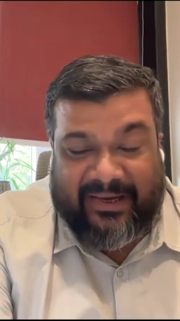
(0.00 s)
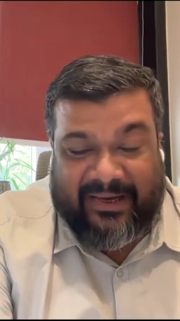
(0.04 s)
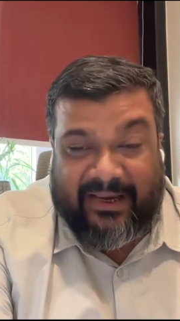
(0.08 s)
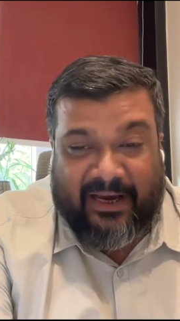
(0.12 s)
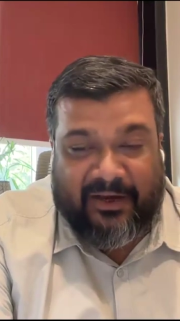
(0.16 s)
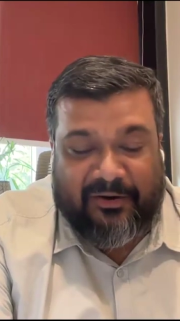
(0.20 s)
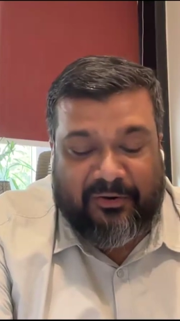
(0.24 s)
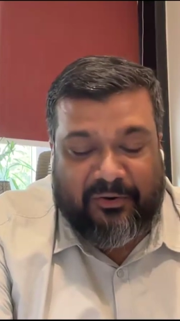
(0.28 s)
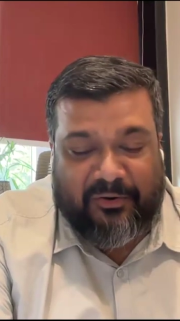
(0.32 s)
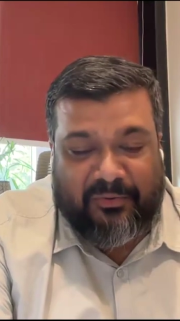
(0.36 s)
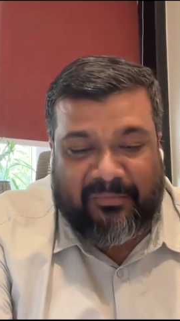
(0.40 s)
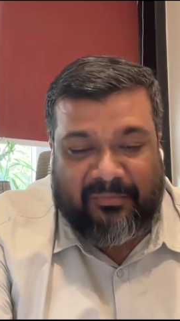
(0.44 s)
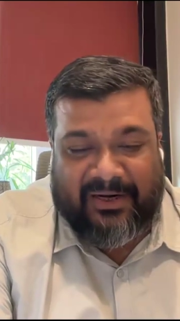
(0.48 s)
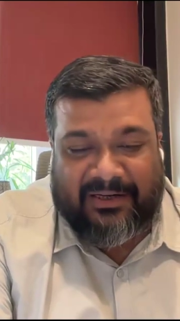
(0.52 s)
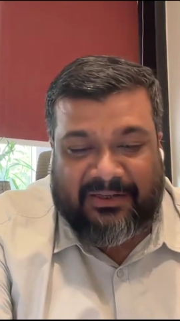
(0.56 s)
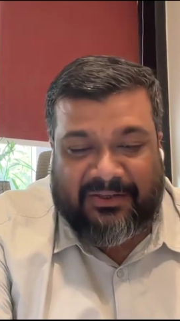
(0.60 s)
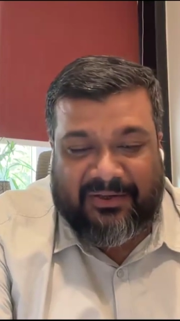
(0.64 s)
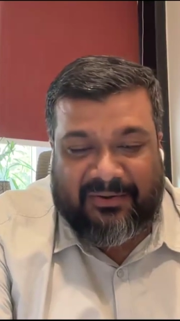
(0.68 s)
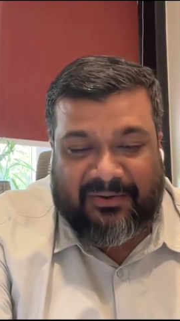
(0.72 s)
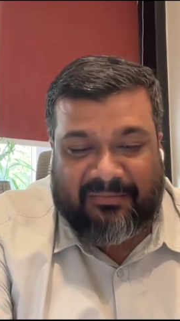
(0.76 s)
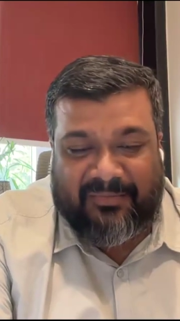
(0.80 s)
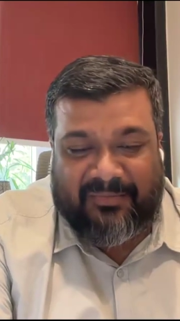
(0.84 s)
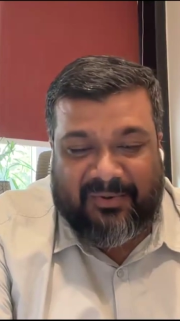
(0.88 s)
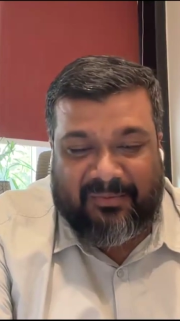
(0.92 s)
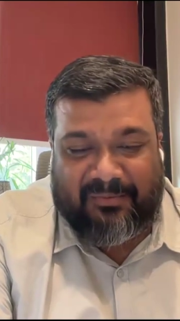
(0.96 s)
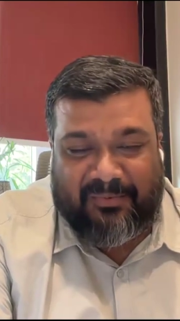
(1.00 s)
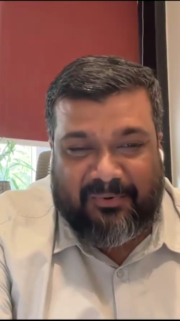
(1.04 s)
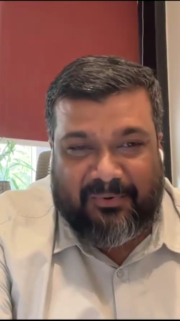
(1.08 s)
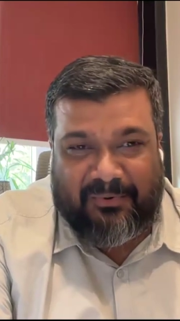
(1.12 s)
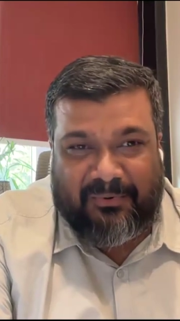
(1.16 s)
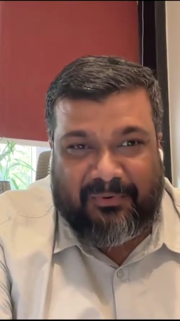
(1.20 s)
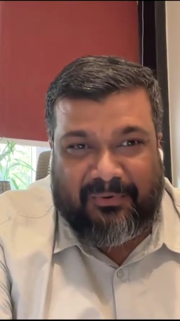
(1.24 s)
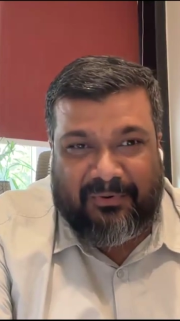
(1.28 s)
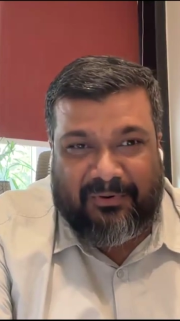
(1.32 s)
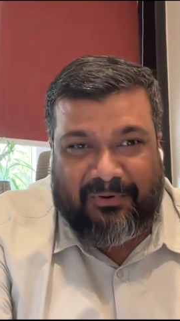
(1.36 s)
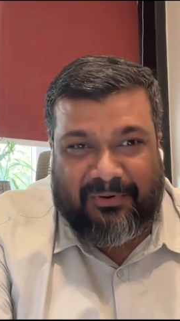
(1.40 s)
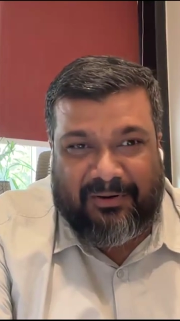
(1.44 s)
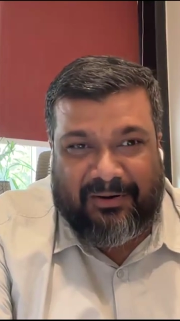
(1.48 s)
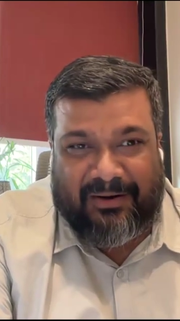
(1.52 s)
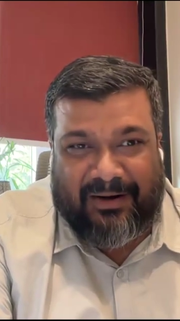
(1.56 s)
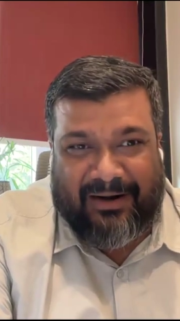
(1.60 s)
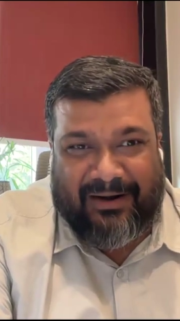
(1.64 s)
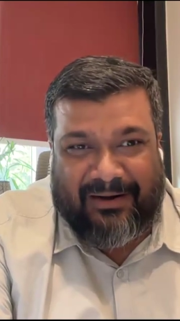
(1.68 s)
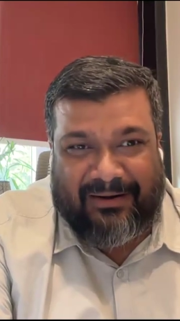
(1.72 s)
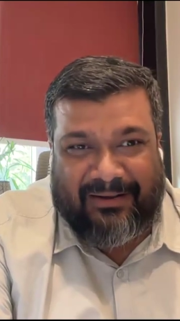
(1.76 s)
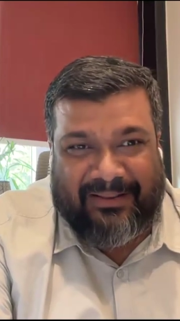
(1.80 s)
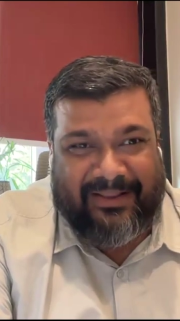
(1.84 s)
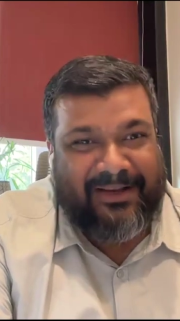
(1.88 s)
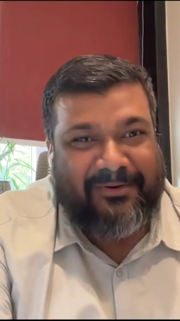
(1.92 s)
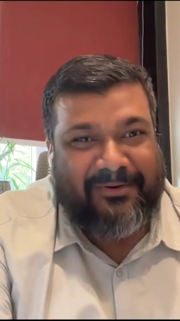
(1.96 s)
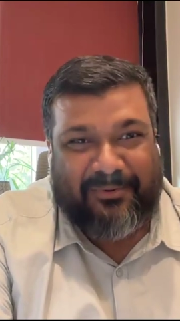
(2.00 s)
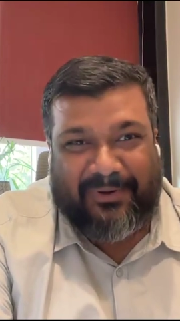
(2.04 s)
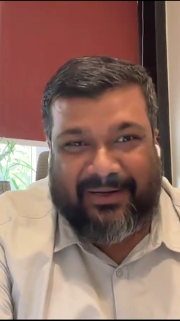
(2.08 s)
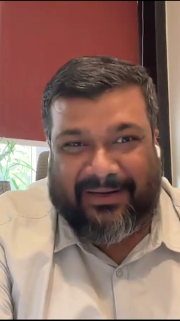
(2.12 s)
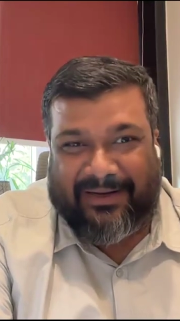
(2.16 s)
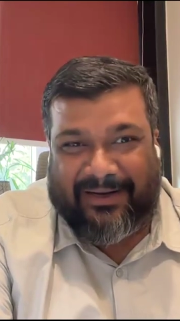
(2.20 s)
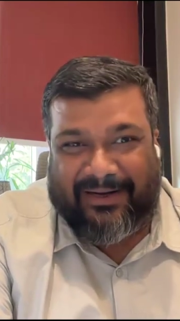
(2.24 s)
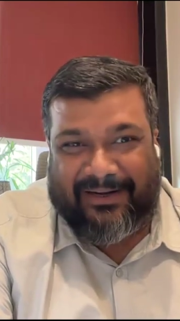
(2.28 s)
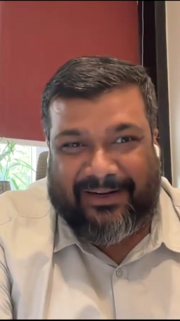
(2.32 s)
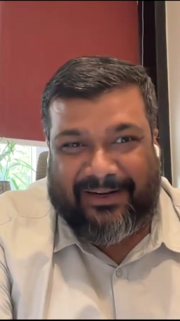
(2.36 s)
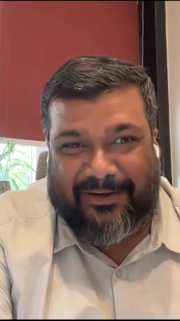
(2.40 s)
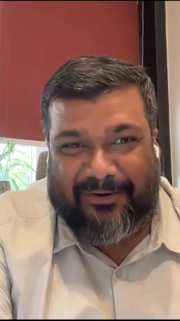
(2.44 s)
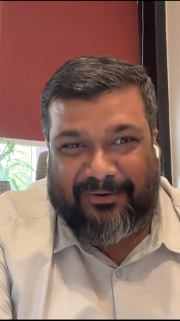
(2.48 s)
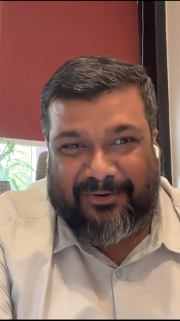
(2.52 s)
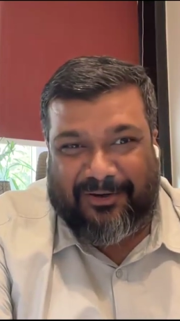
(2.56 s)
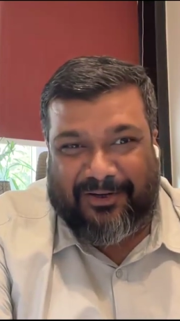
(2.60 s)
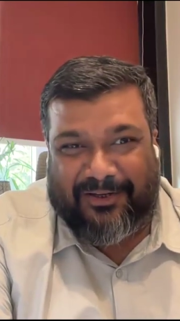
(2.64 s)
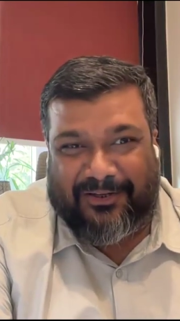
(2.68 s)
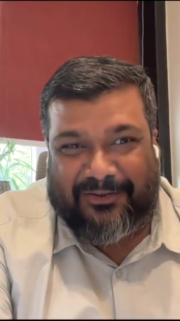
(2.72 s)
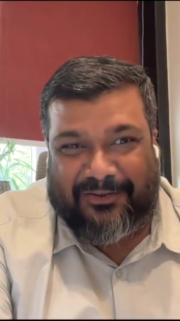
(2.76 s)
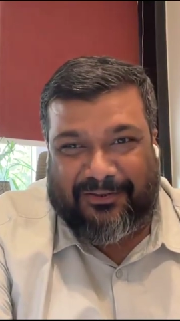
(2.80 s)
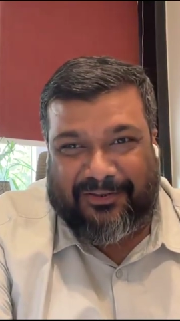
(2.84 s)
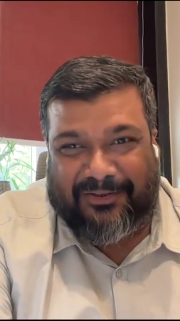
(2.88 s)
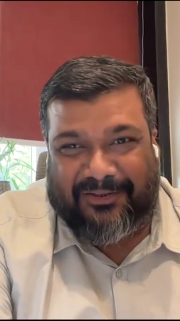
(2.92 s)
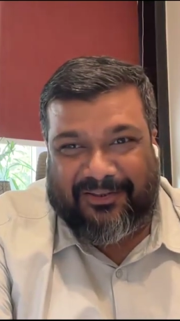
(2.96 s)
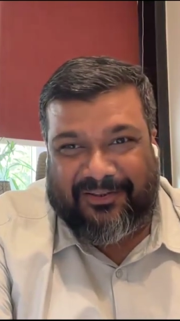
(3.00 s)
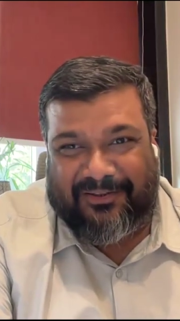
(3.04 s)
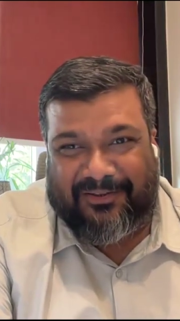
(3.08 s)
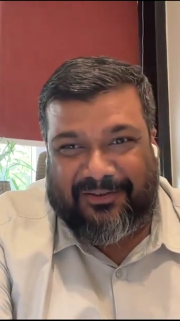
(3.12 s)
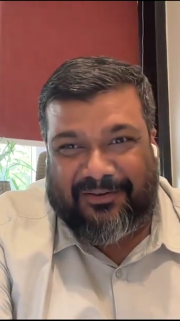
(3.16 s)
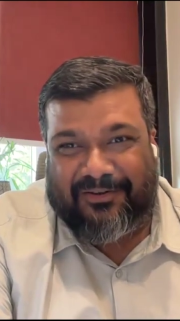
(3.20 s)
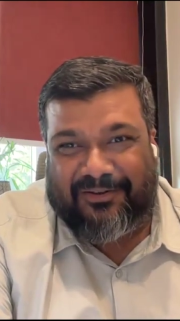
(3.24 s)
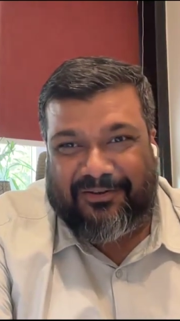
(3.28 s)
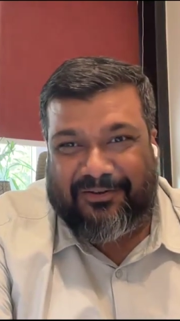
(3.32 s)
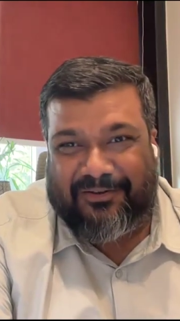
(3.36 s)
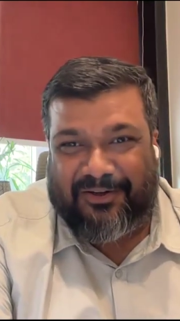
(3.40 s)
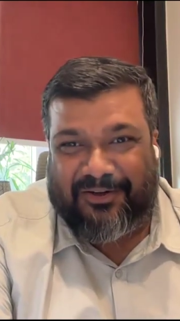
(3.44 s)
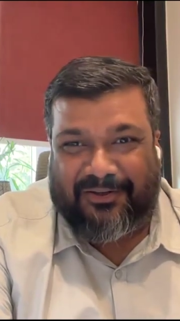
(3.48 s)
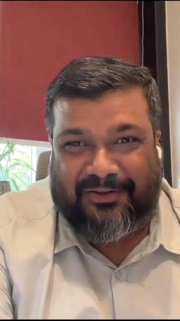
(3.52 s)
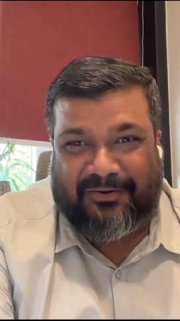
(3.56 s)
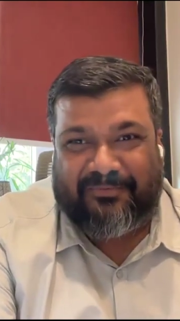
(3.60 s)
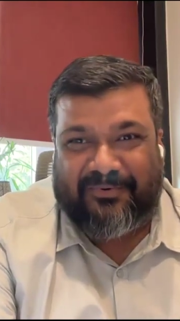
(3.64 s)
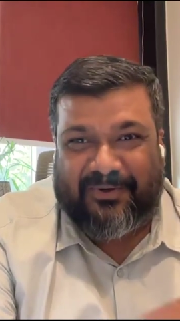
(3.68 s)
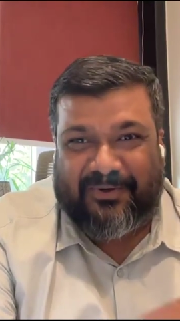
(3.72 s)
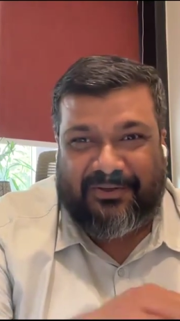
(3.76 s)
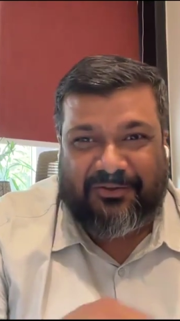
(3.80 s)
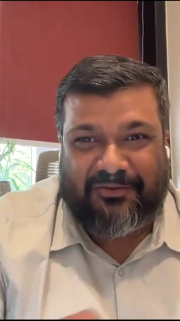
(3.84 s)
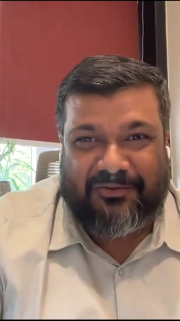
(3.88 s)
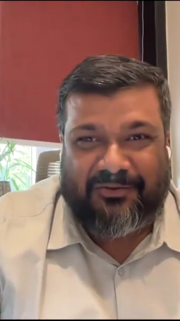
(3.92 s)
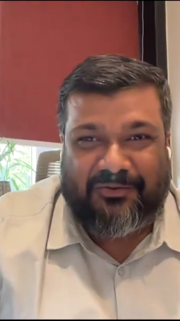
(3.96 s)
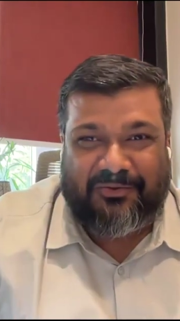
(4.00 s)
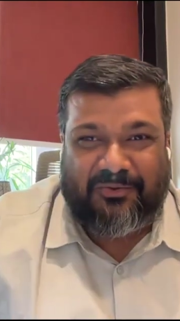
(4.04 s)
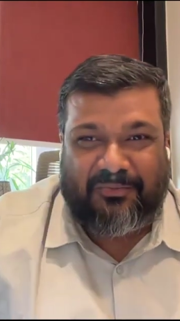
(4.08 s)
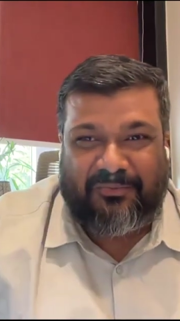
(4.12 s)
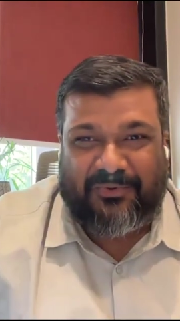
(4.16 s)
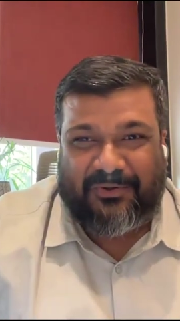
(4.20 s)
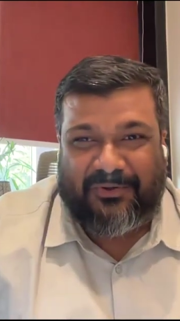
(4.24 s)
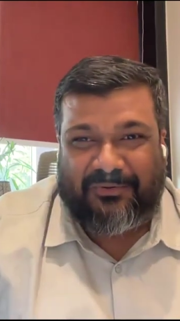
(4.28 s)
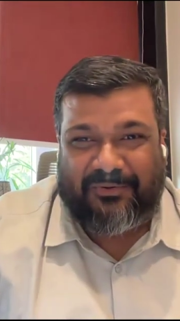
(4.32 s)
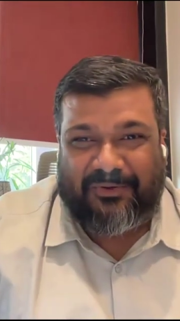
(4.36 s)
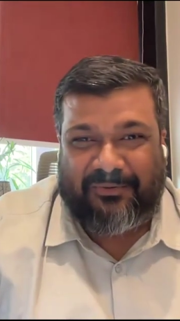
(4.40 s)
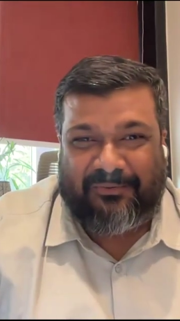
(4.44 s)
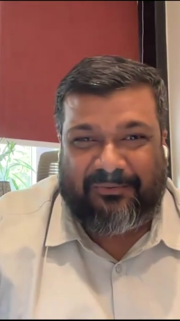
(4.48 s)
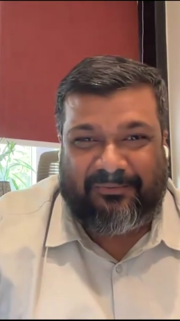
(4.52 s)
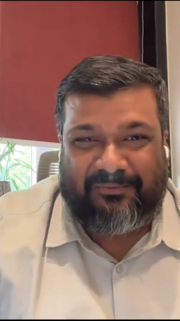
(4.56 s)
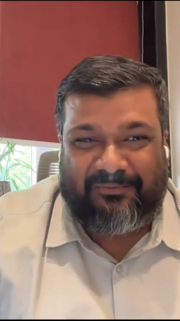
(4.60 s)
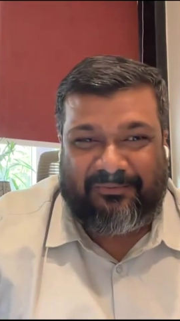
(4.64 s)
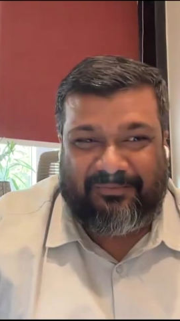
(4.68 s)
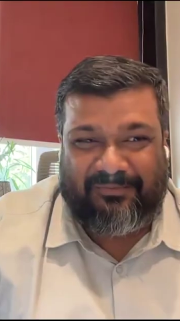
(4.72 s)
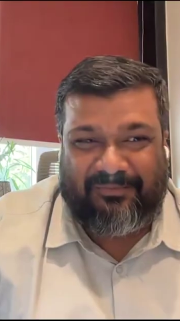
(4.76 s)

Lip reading: key arguments of the book, and then we'll get into discussion. Dr. Fressoz, over to you.